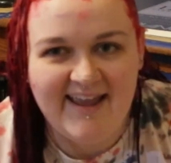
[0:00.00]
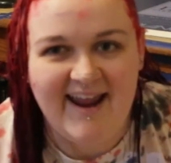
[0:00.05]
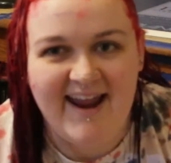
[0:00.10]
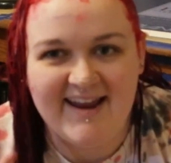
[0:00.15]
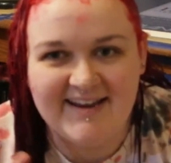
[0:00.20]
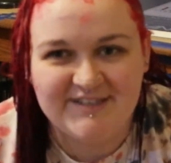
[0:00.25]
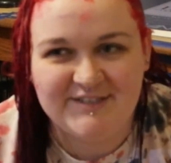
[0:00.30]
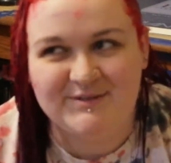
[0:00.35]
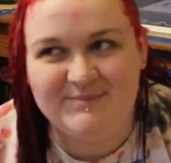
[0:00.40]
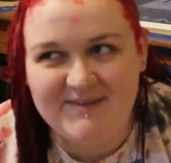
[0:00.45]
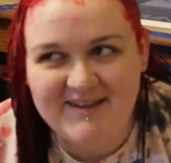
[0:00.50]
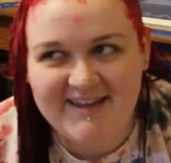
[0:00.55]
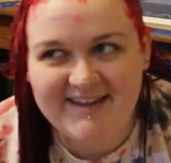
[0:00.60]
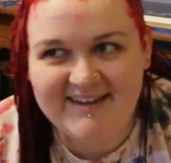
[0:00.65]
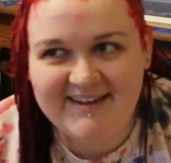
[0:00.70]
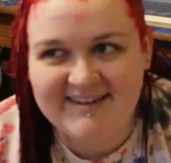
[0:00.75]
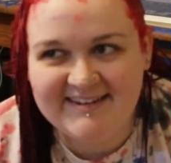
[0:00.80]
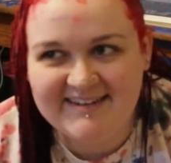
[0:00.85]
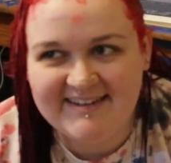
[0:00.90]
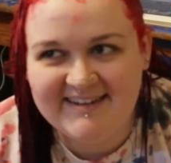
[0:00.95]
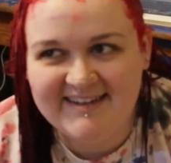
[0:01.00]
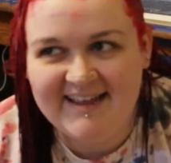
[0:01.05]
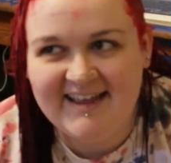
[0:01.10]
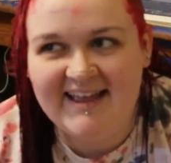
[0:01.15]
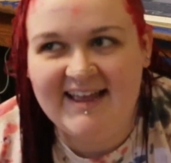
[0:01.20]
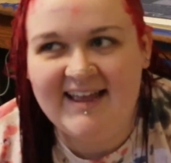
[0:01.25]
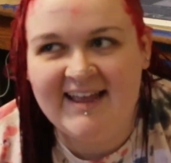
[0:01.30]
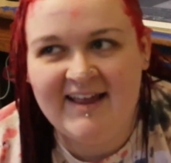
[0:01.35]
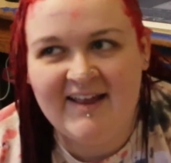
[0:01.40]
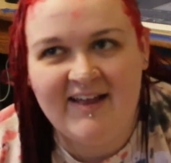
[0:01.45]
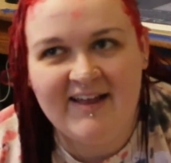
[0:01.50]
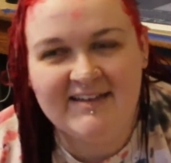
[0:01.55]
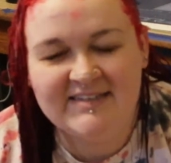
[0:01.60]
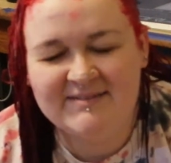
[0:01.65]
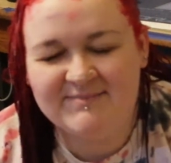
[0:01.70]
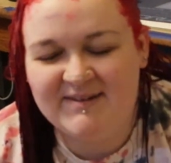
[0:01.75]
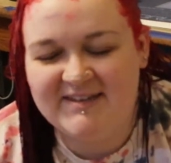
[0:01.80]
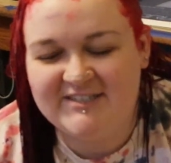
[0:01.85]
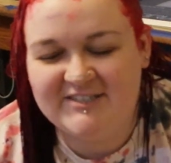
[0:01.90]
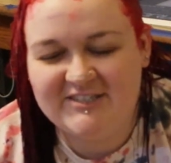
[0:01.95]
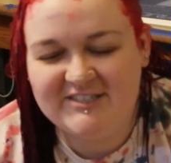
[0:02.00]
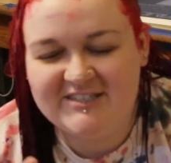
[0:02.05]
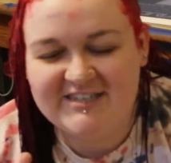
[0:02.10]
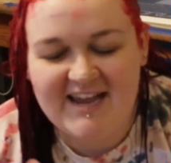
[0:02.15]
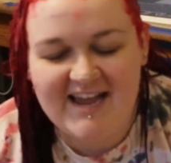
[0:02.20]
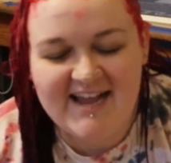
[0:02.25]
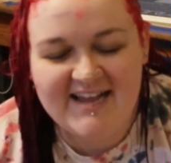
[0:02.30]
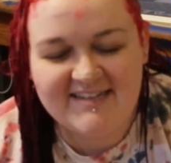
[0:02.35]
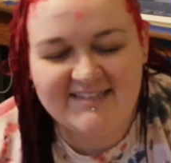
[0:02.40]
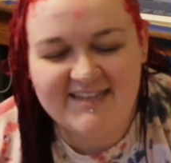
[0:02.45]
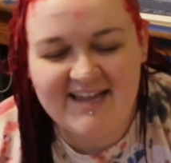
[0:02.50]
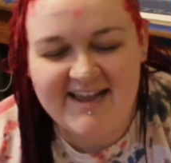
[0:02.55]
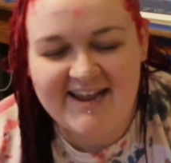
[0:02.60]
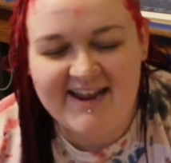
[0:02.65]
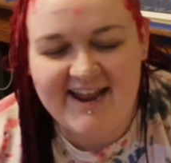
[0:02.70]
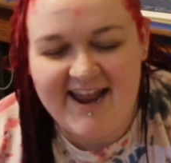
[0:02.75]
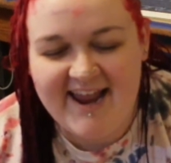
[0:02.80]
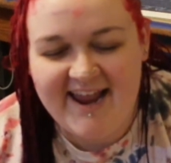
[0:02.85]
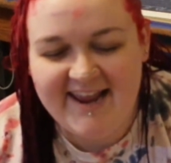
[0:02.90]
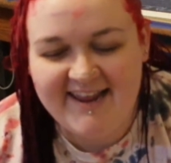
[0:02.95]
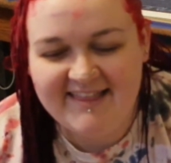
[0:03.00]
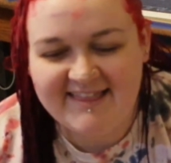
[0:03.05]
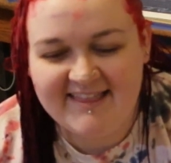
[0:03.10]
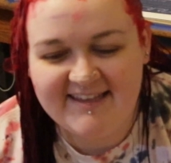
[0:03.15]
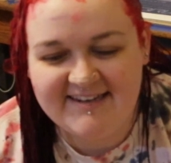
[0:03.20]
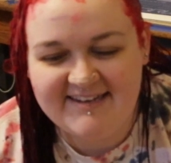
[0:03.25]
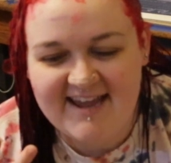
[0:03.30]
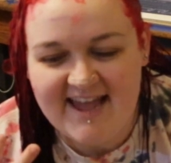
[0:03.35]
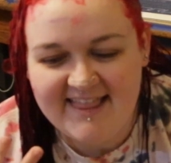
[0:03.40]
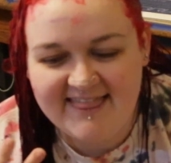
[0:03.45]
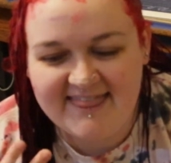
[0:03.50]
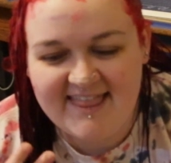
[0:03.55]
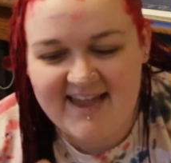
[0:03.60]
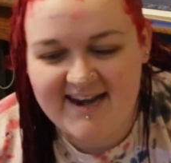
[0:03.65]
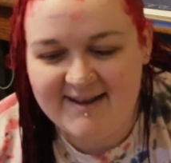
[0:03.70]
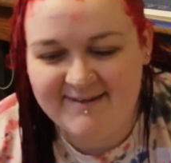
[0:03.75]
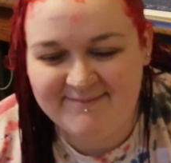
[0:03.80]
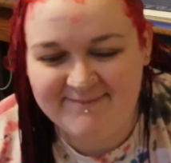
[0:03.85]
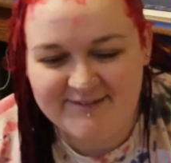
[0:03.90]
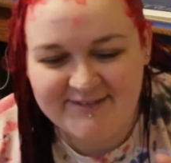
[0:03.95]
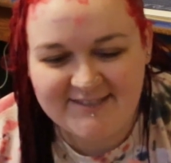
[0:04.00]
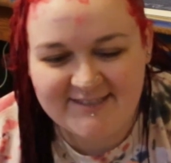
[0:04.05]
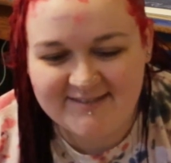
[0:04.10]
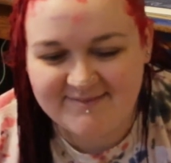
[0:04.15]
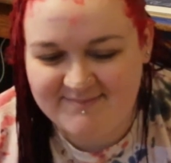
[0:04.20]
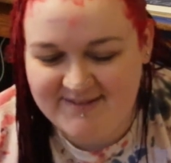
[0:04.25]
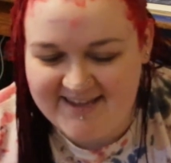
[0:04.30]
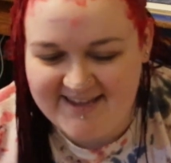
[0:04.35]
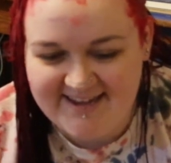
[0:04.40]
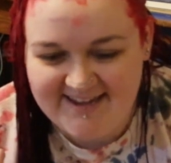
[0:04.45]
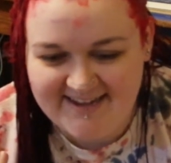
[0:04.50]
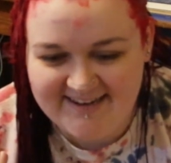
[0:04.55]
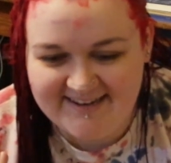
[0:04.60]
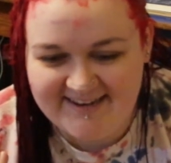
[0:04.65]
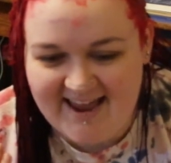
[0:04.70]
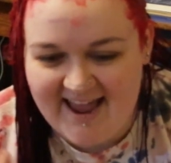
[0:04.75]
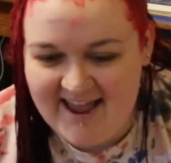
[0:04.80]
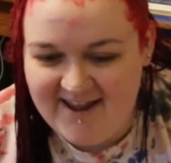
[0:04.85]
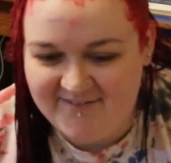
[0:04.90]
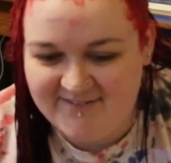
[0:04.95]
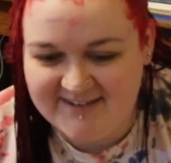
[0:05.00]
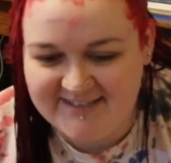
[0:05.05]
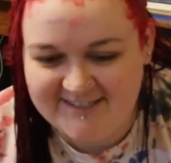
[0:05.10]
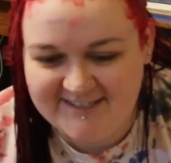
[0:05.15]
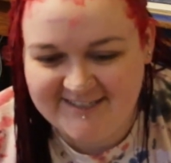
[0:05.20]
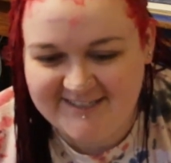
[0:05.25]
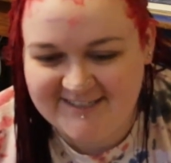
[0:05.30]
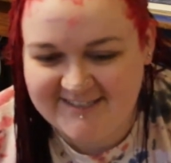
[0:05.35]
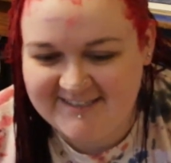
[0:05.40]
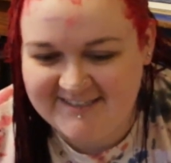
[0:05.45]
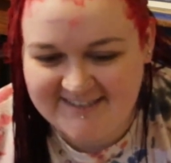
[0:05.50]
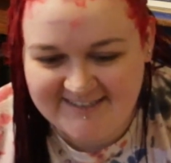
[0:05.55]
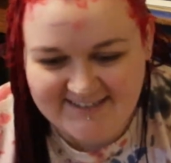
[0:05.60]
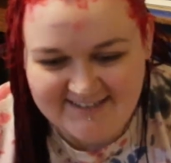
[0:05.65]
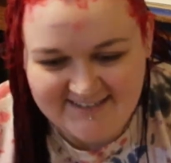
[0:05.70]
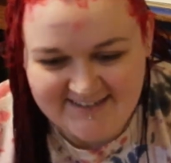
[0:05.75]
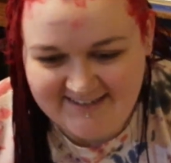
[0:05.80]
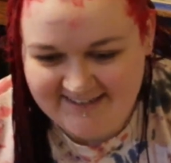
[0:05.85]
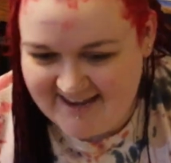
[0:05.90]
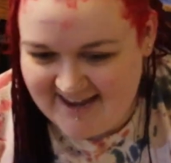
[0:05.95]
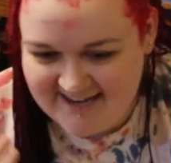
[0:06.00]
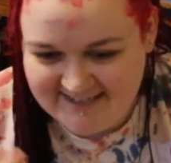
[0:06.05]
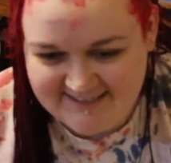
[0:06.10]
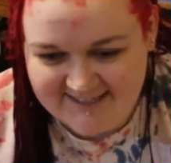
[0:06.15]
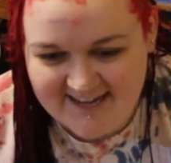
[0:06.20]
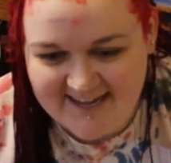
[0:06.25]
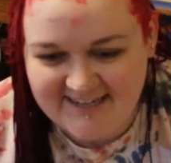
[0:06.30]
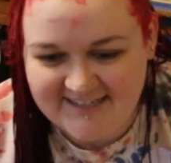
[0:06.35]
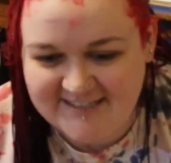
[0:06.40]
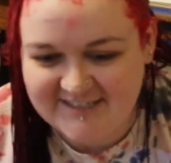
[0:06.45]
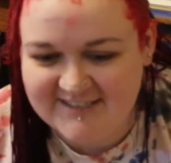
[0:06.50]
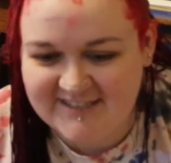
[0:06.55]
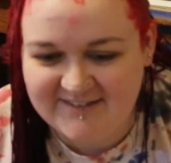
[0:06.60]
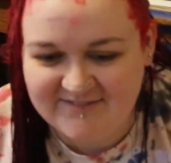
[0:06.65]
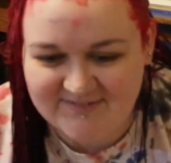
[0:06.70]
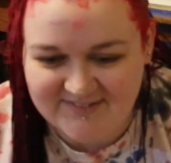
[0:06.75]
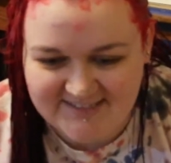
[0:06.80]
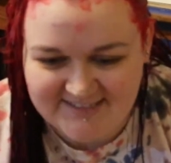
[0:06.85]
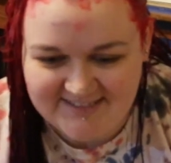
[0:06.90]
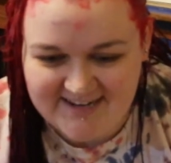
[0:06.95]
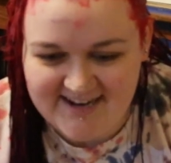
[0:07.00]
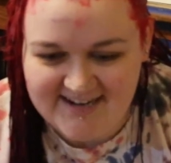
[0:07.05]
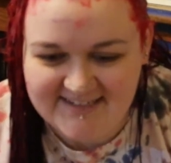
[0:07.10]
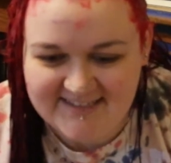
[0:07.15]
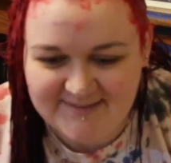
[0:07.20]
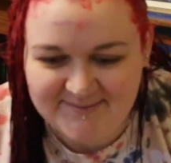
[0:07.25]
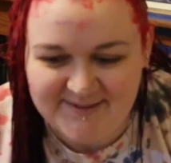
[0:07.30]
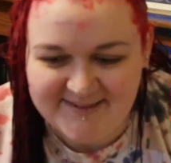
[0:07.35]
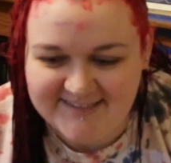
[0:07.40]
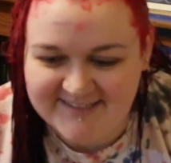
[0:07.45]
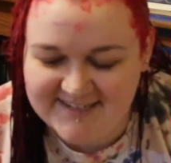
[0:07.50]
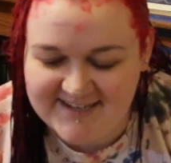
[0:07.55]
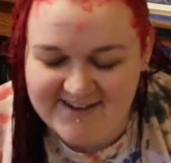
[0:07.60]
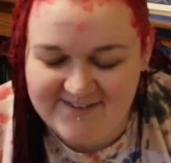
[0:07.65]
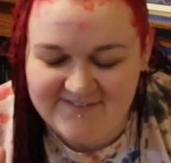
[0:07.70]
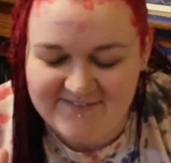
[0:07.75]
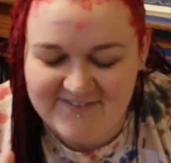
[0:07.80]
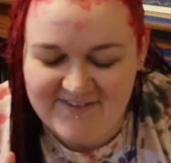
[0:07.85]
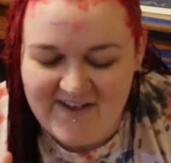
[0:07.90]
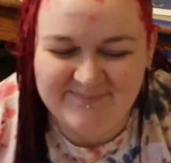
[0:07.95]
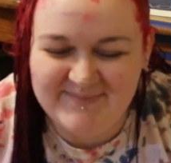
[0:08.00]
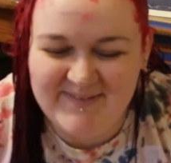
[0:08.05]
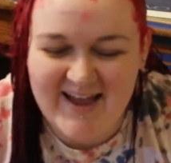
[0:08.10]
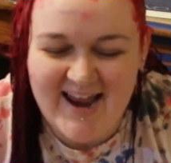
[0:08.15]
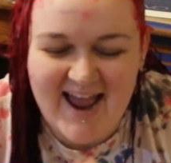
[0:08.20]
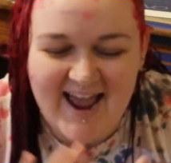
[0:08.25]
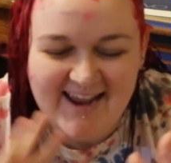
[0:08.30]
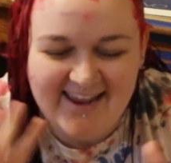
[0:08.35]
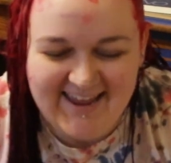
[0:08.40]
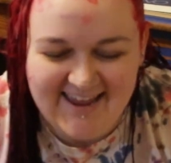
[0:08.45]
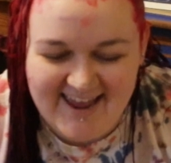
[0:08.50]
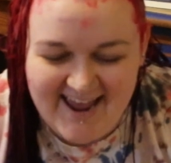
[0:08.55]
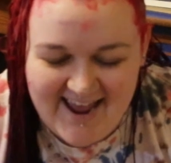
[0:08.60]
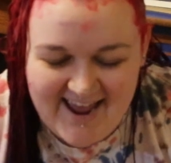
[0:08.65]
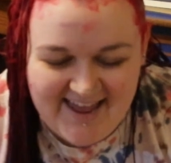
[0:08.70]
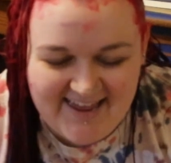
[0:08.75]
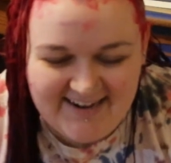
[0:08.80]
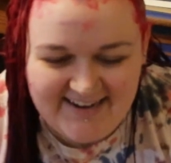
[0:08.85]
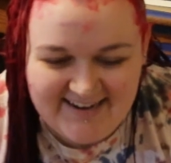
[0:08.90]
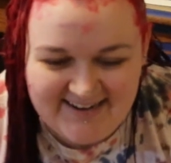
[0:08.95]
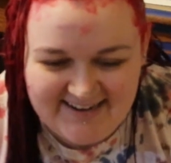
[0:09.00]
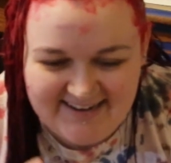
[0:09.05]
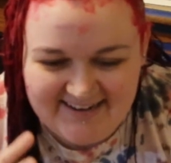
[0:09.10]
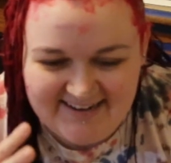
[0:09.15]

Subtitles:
And to me, as much as I hate the debt that it puts me in, I wish education was not expensive, but I get